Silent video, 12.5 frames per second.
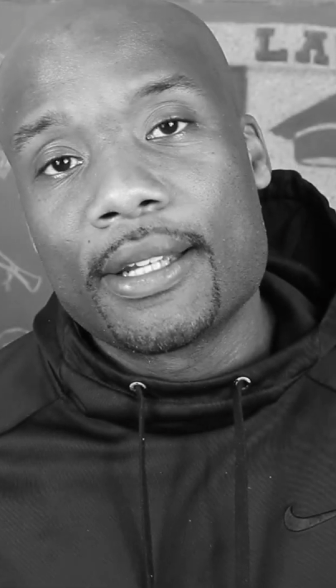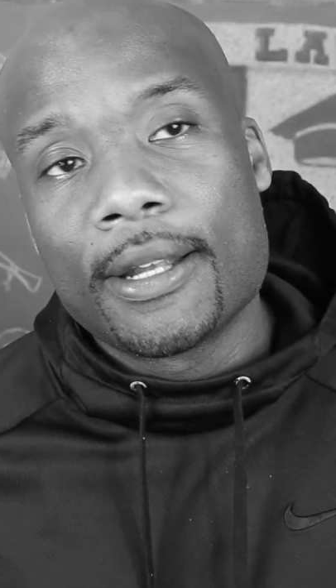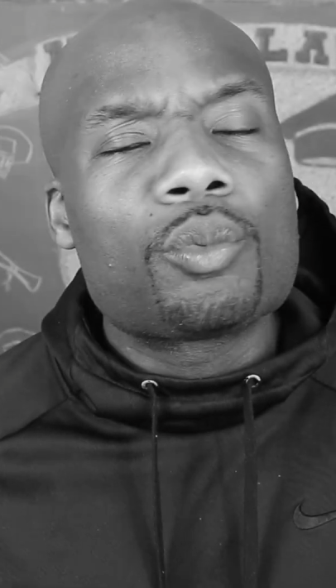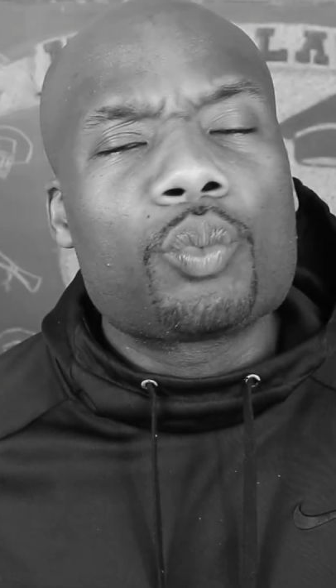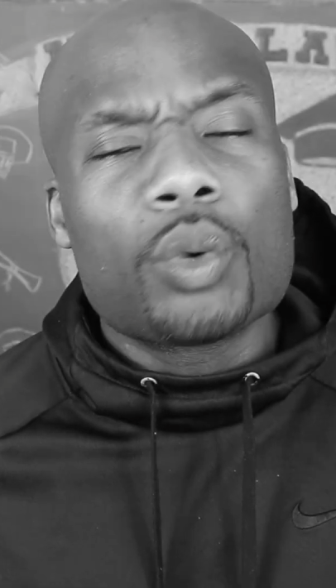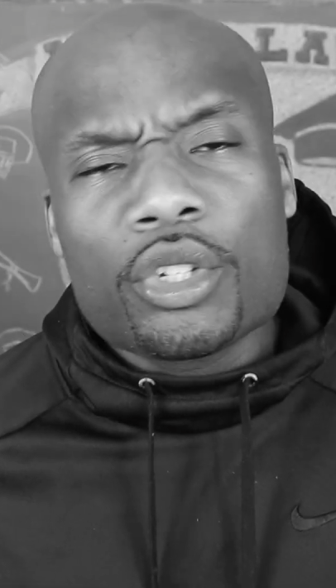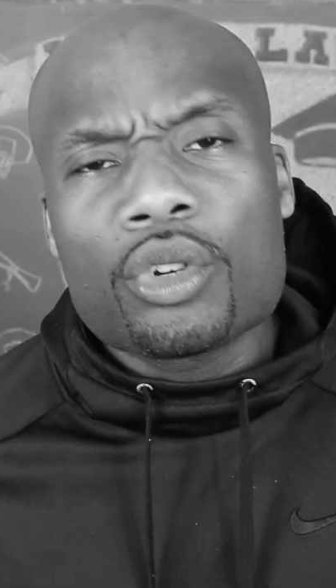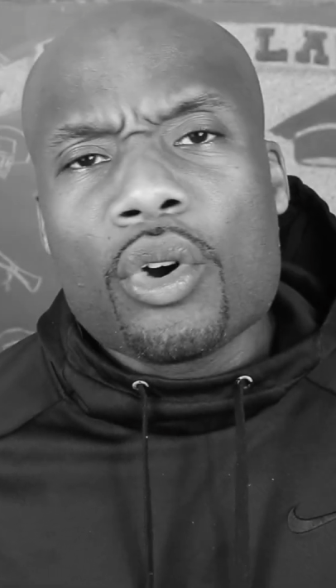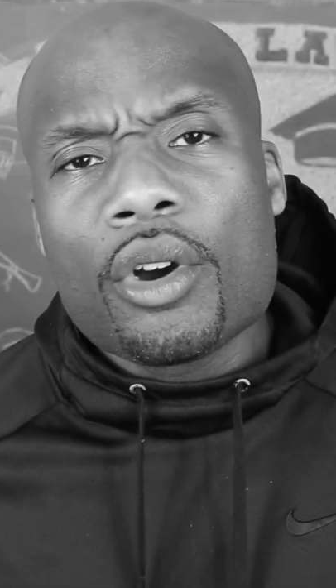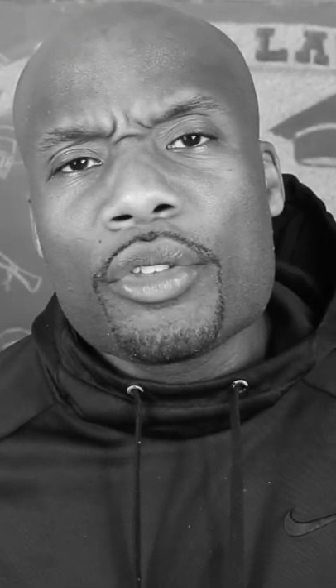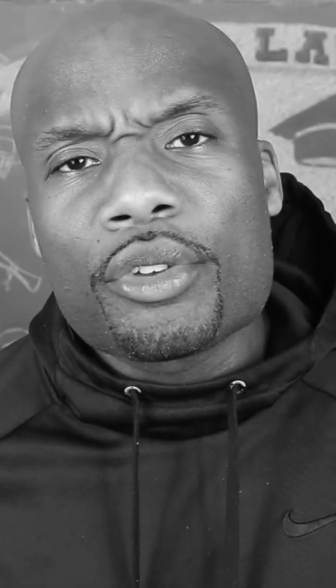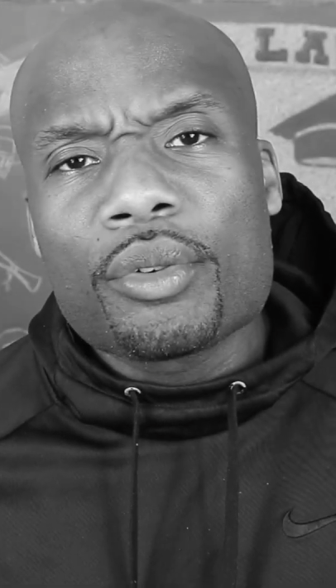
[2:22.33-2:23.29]
What you're
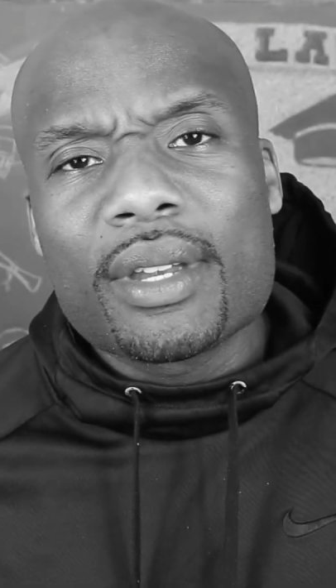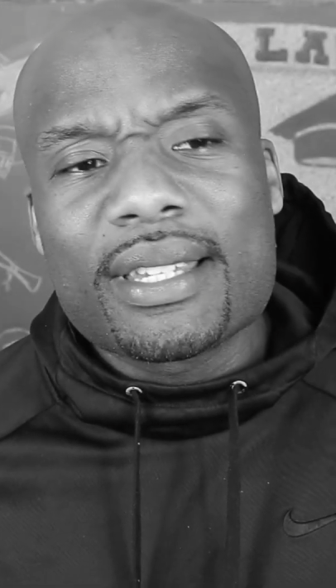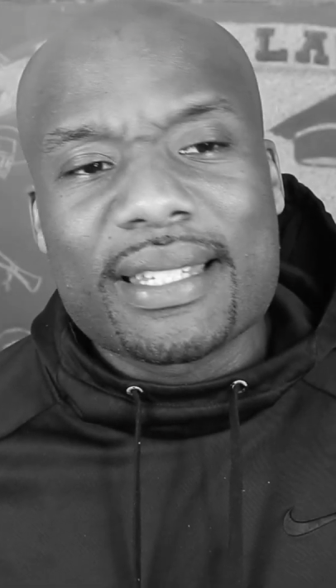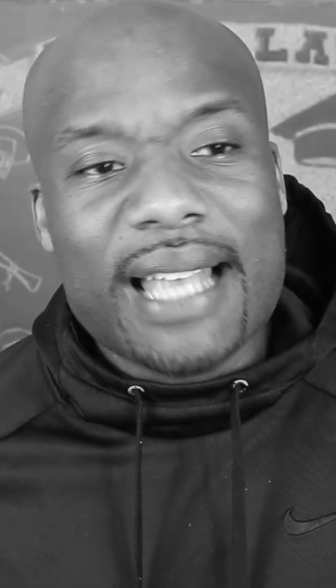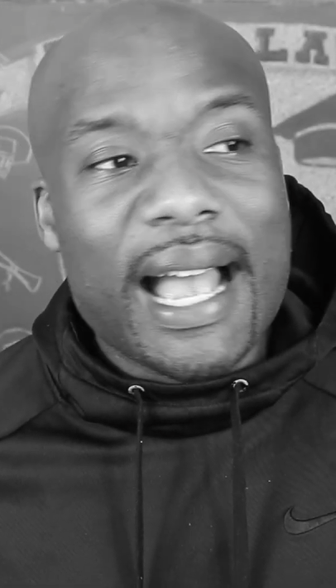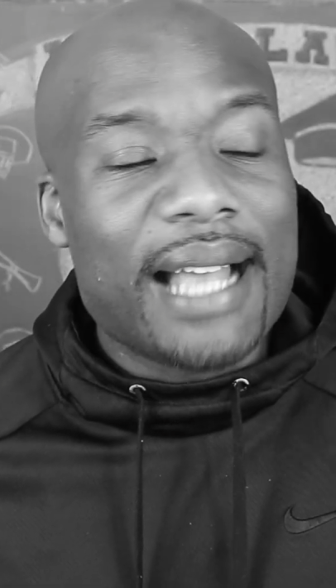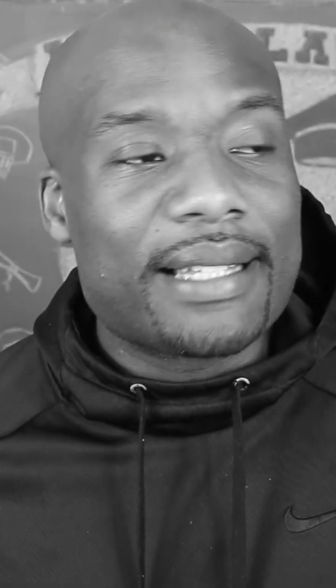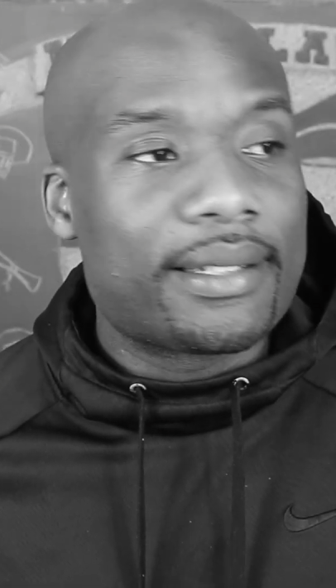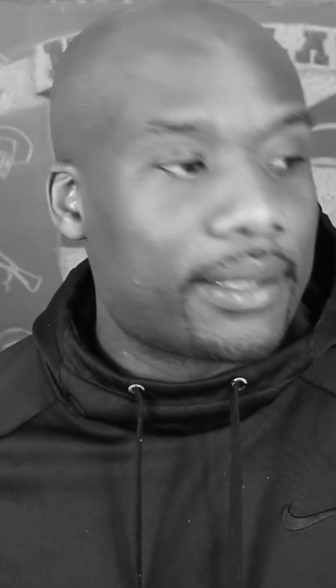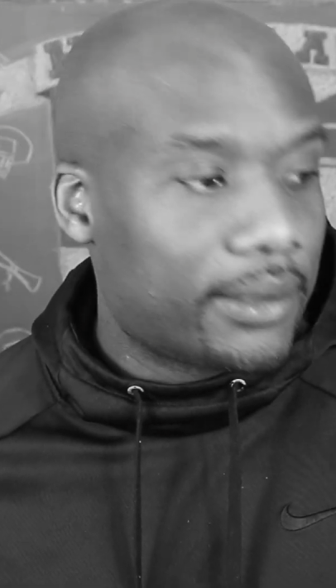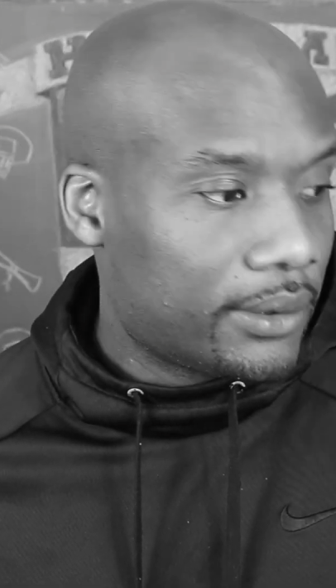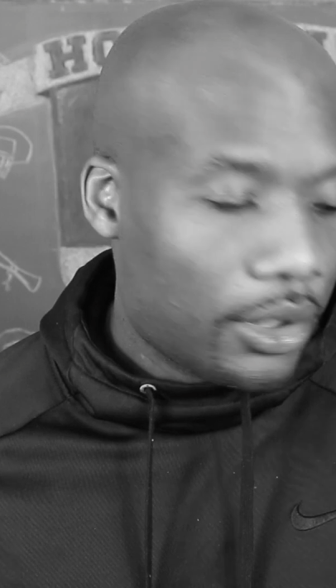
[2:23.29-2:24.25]
going through is
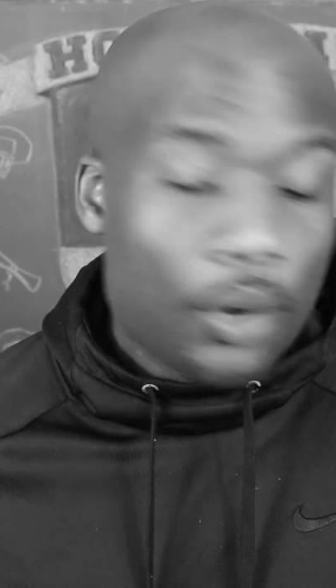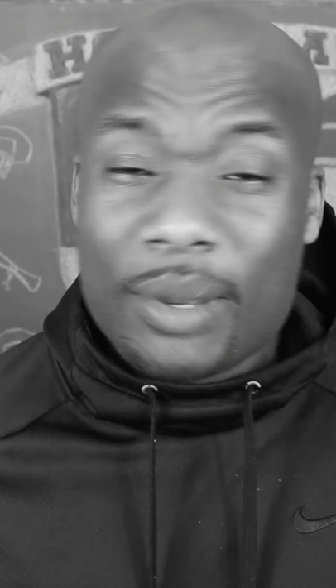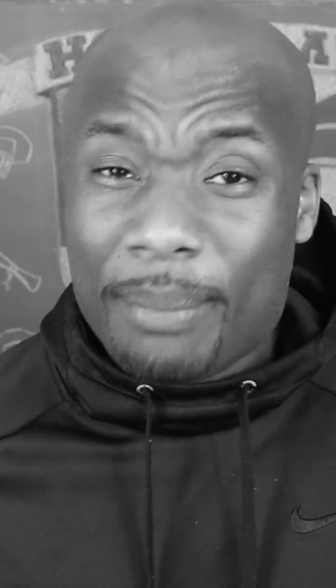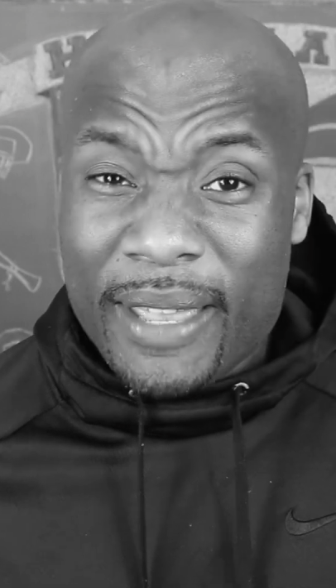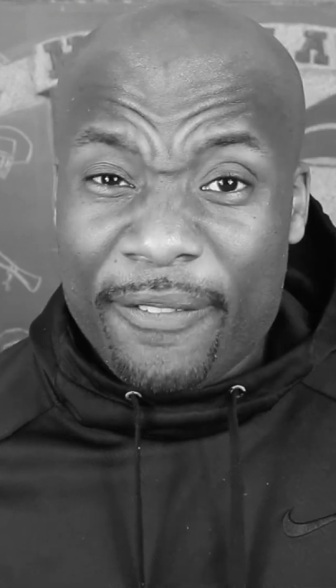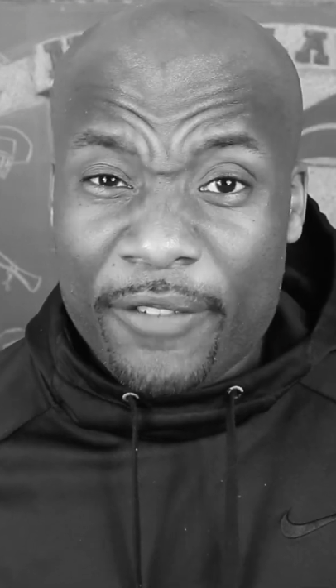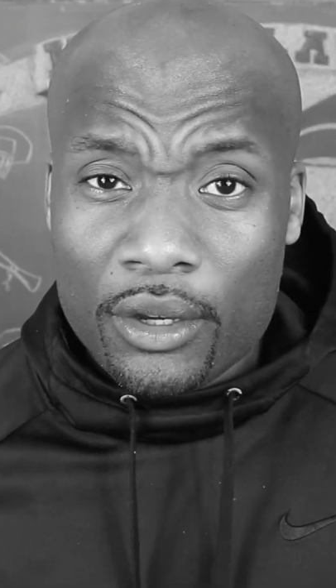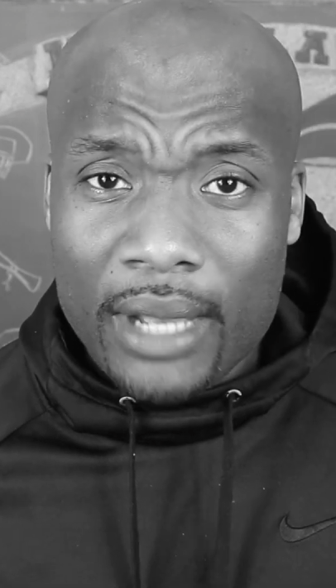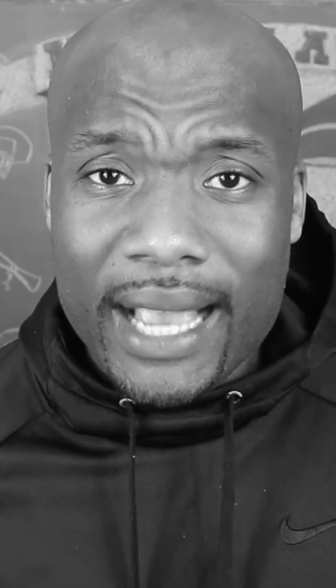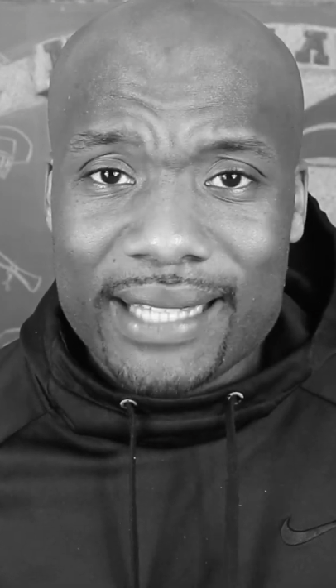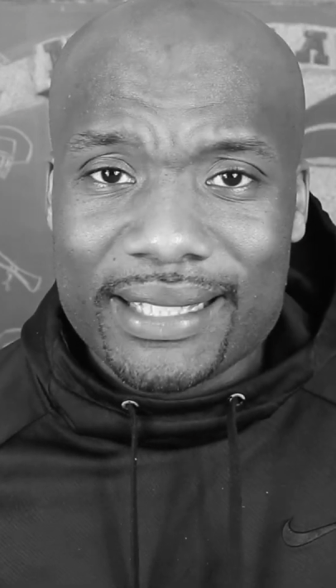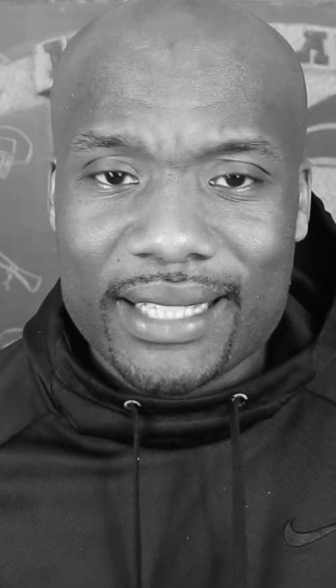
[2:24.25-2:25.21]
not, though it may feel
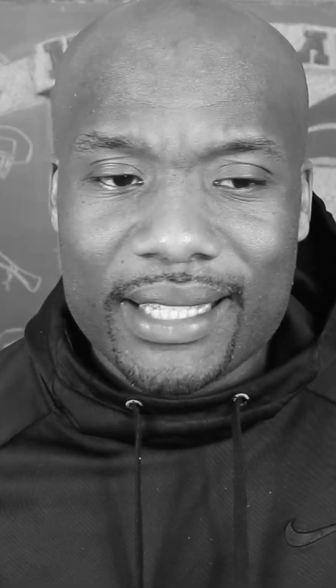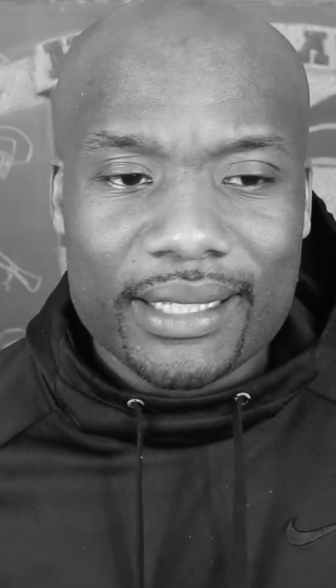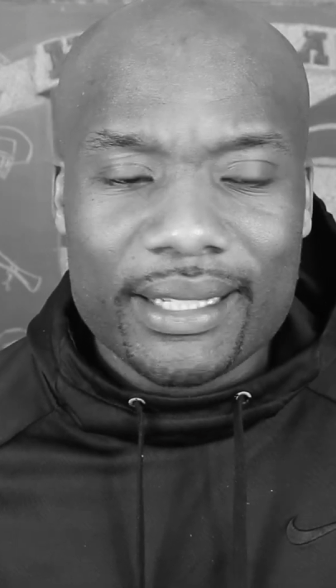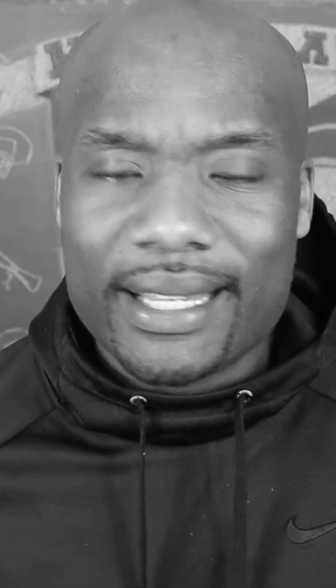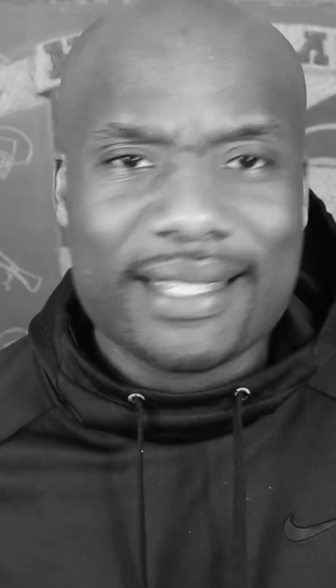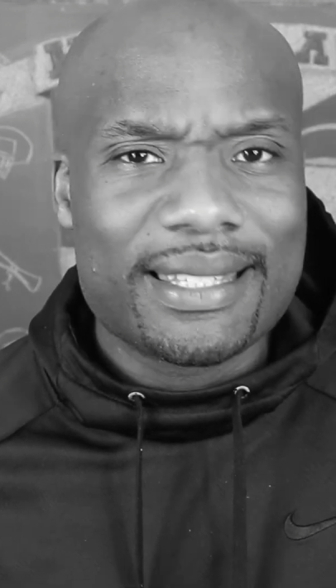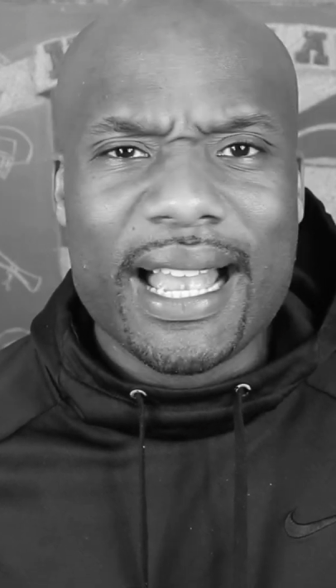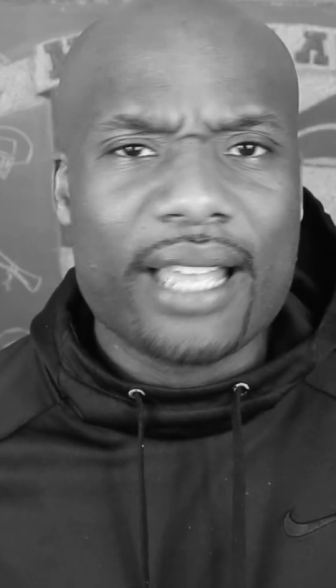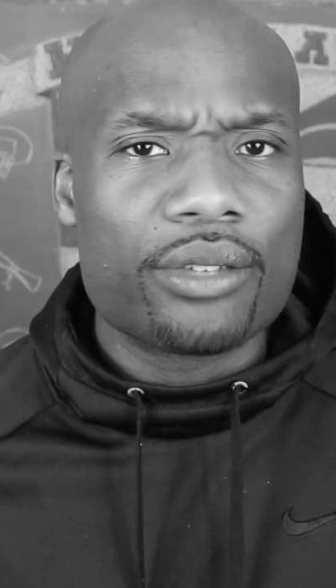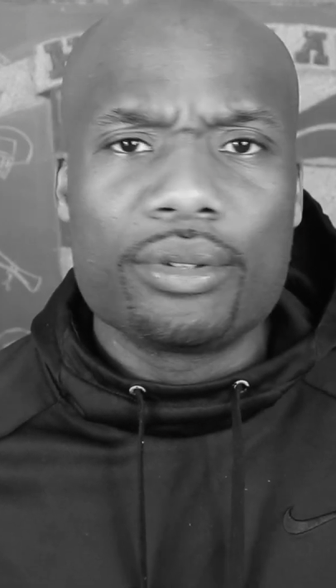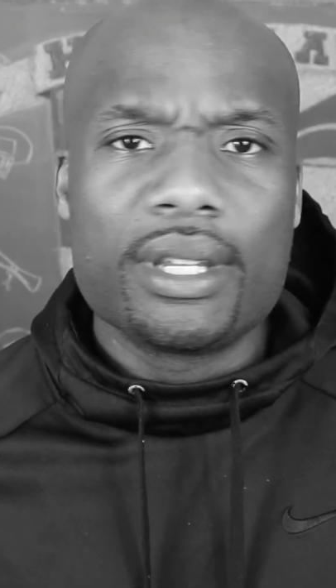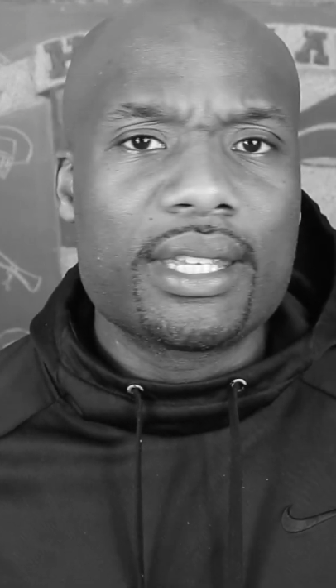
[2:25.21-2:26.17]
isolating, it's
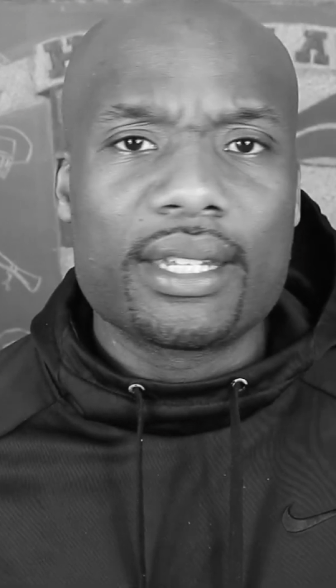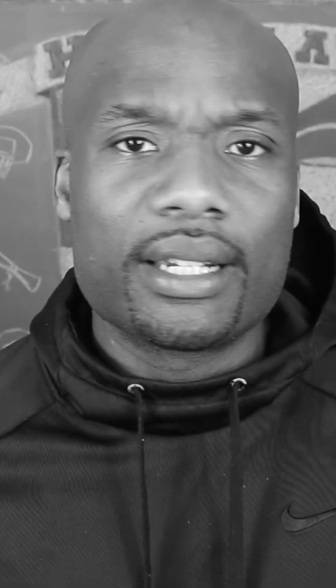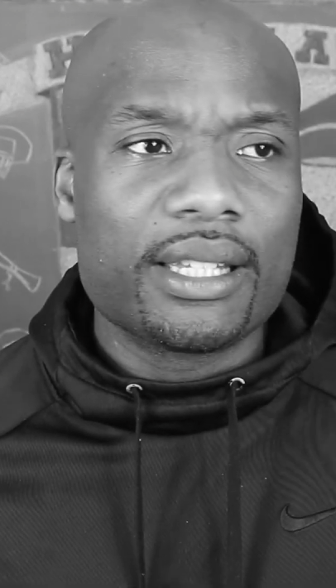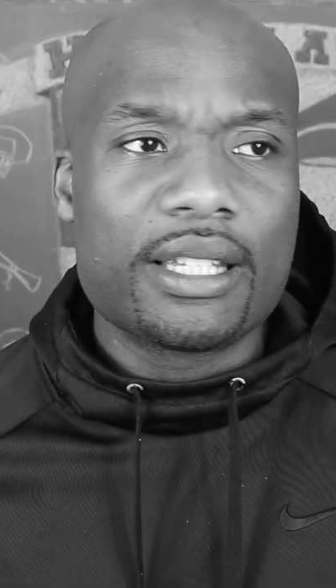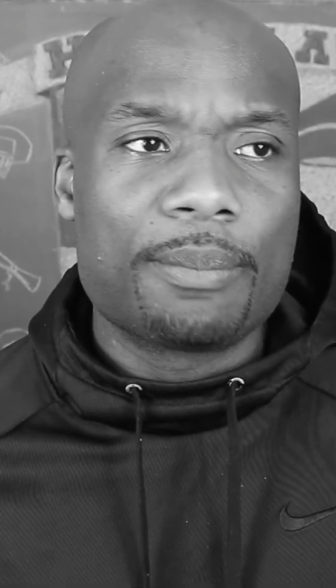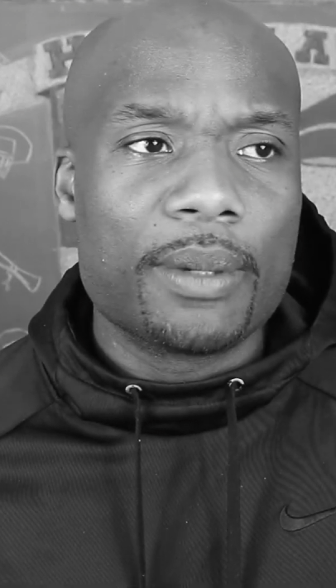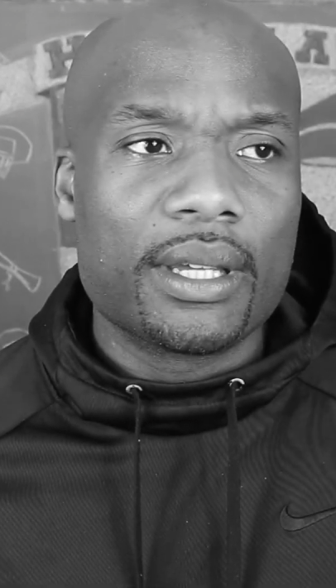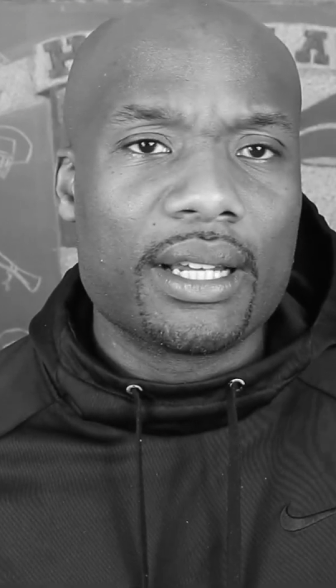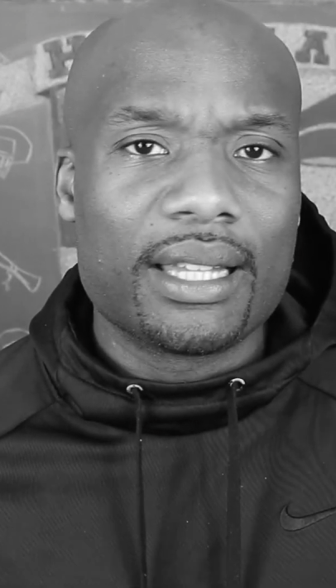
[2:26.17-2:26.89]
not unique in the least bit.